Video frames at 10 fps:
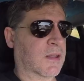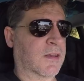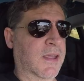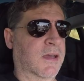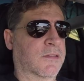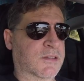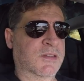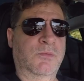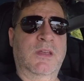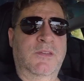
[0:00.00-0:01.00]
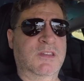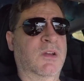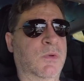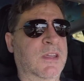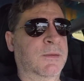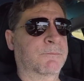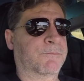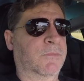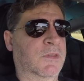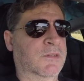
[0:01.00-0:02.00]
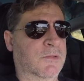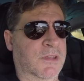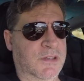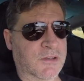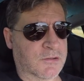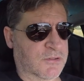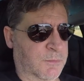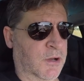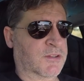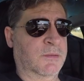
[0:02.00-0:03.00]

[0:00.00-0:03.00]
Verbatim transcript: Now, this is where things get weird. This is one of those unusual spots.